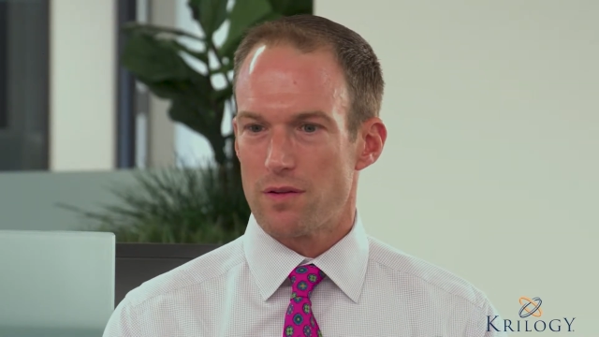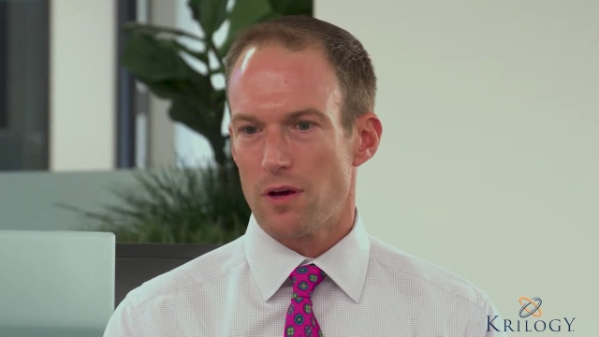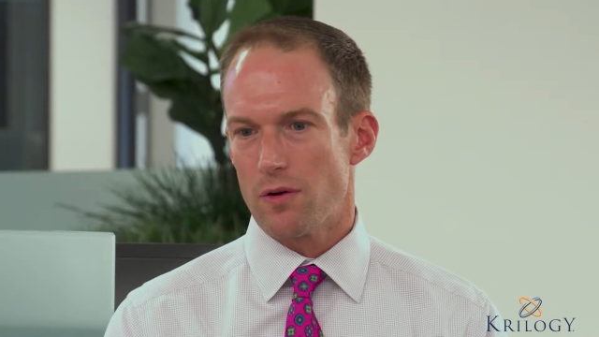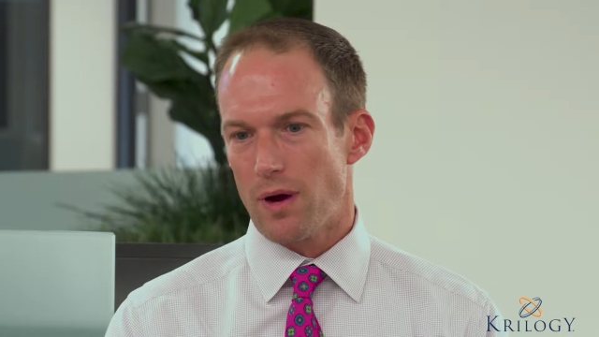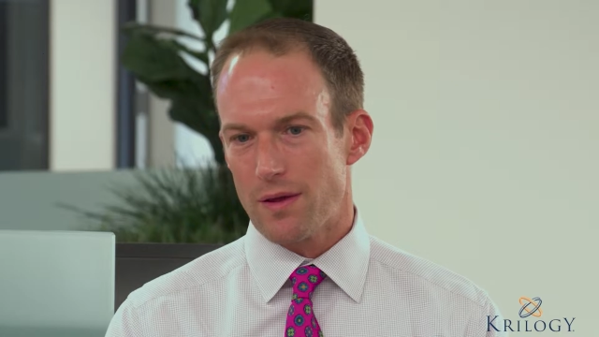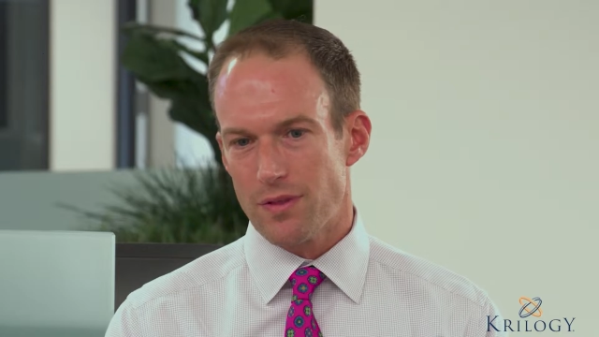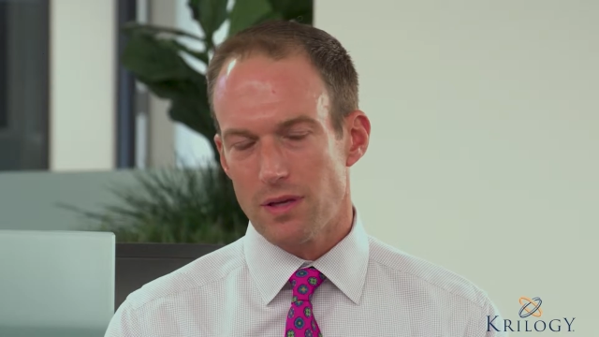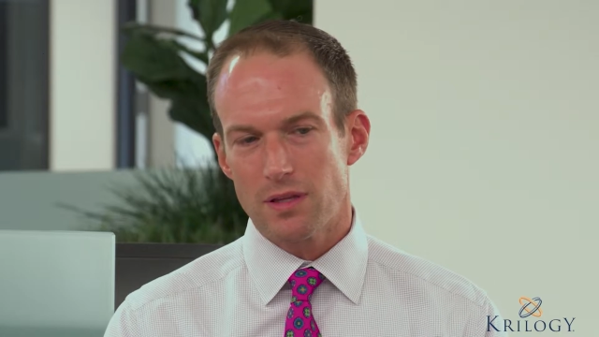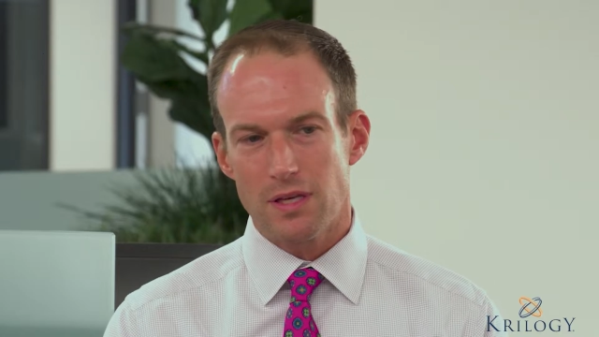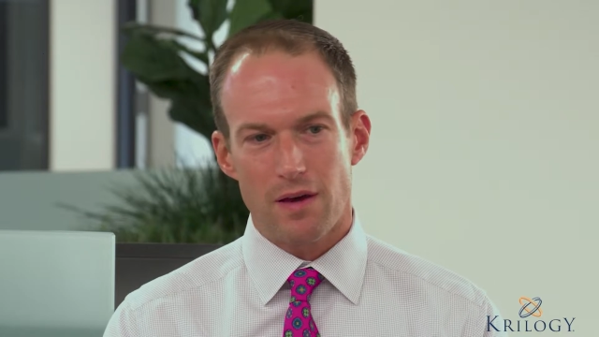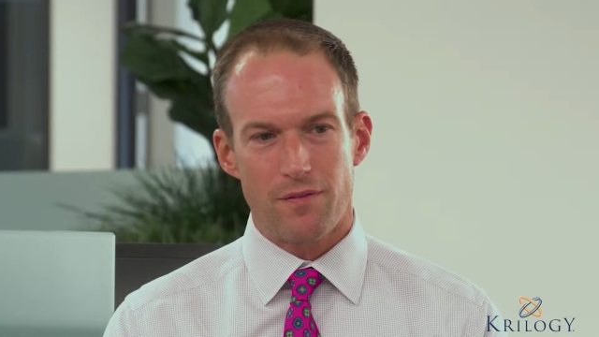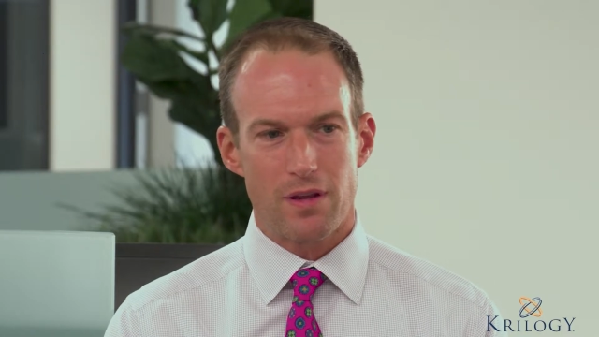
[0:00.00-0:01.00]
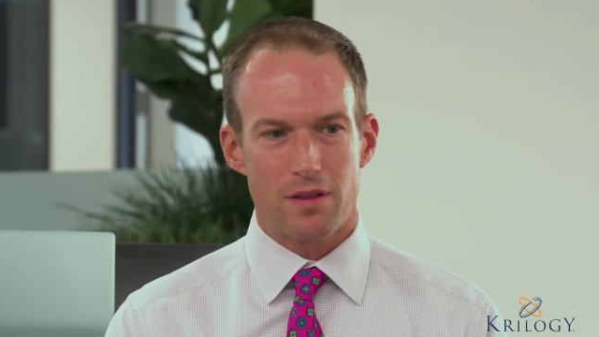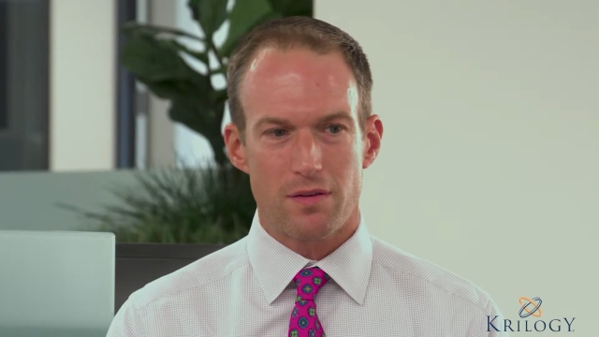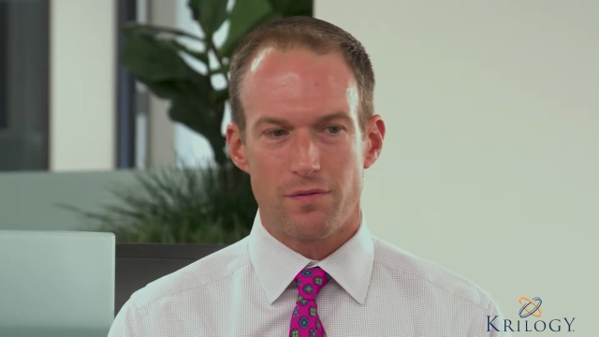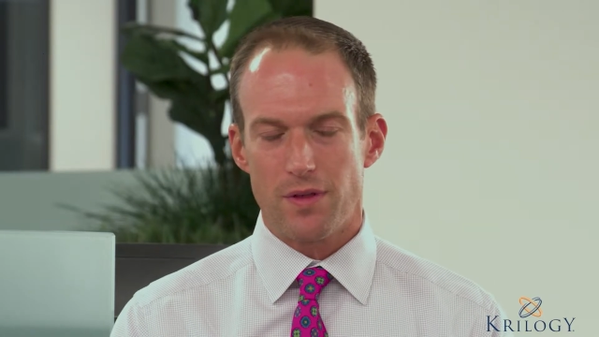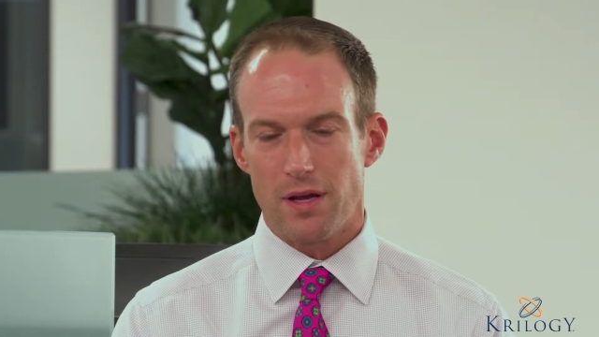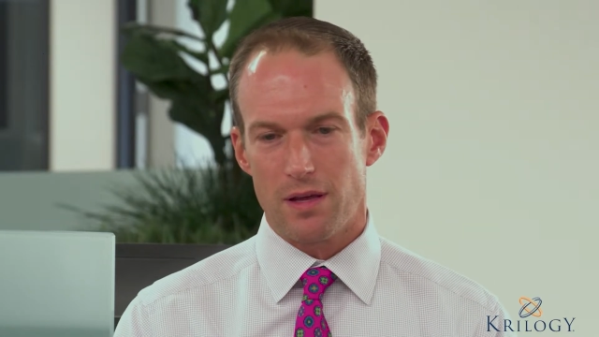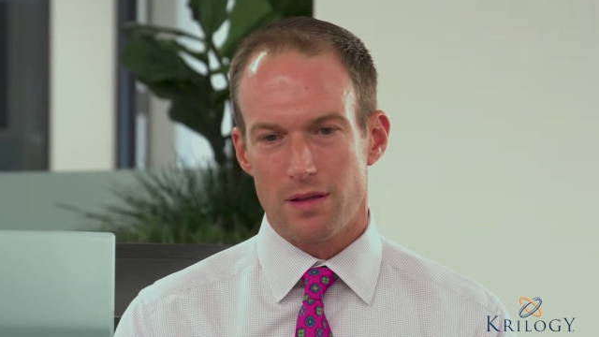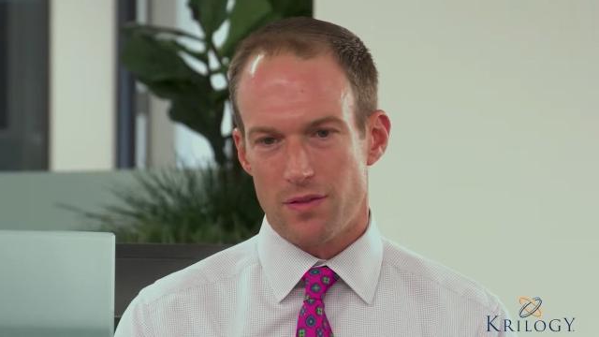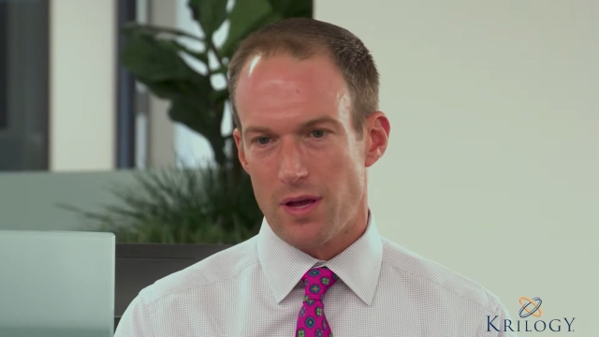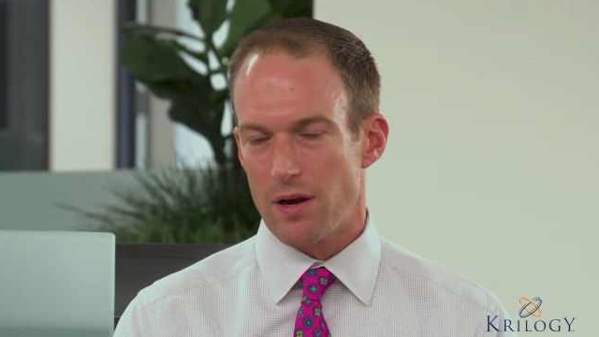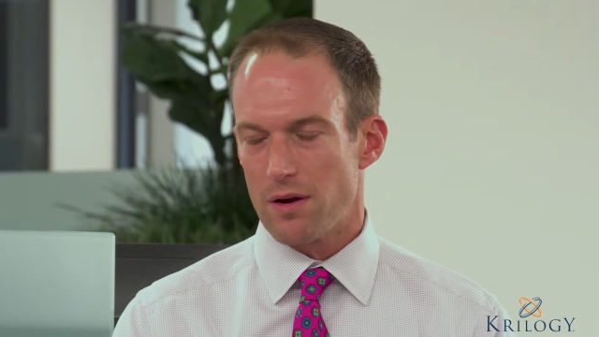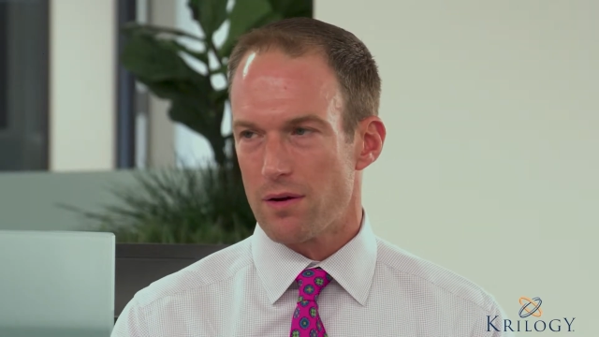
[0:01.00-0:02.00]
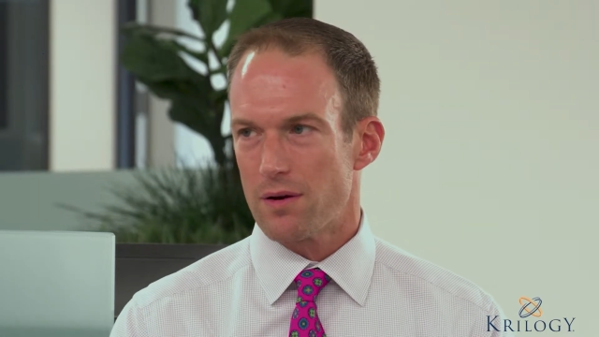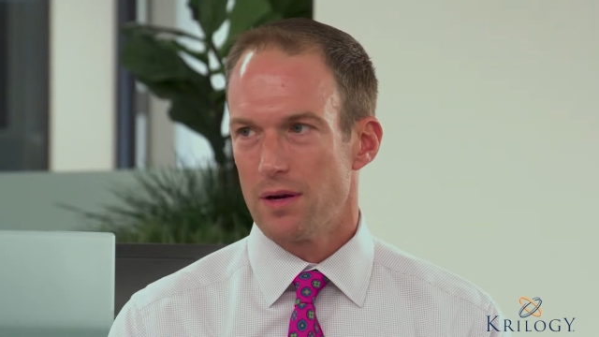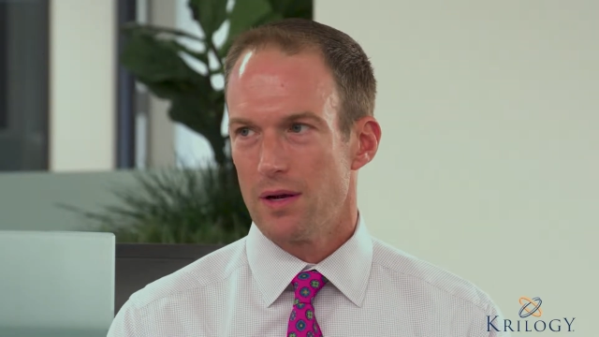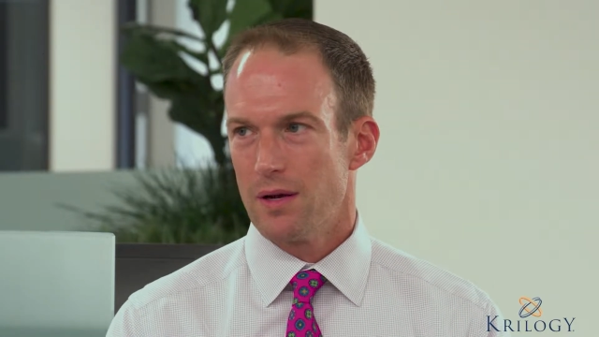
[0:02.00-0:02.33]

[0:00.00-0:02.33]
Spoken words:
So I think the evidence is there.